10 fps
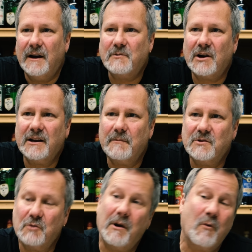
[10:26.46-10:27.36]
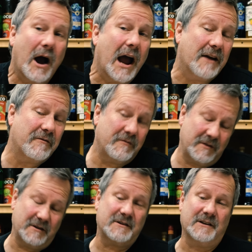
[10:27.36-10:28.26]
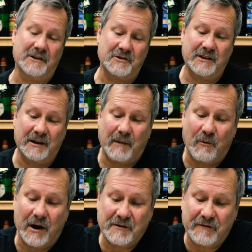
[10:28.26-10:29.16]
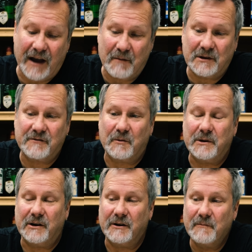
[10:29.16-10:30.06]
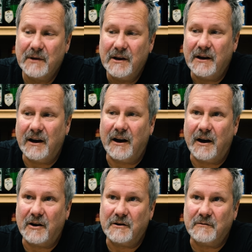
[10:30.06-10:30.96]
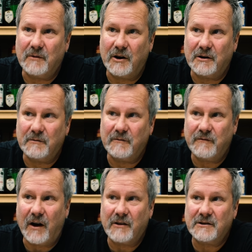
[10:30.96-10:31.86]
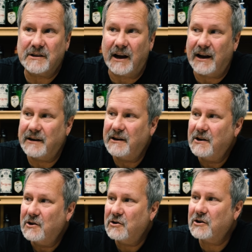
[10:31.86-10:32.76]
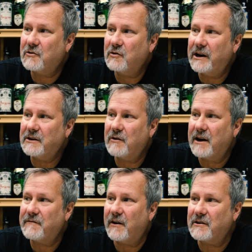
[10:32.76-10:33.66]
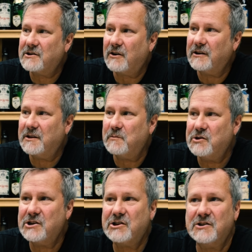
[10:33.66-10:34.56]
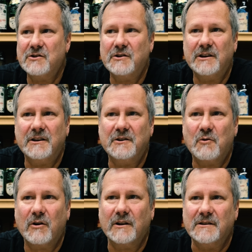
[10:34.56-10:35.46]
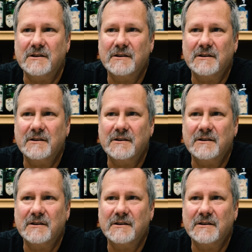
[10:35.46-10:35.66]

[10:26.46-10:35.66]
I'm trying to get. So my wife. Here's an interesting. My wife's family's from here. On her father's side, her great grandfather started the Musicians Union in New Orleans.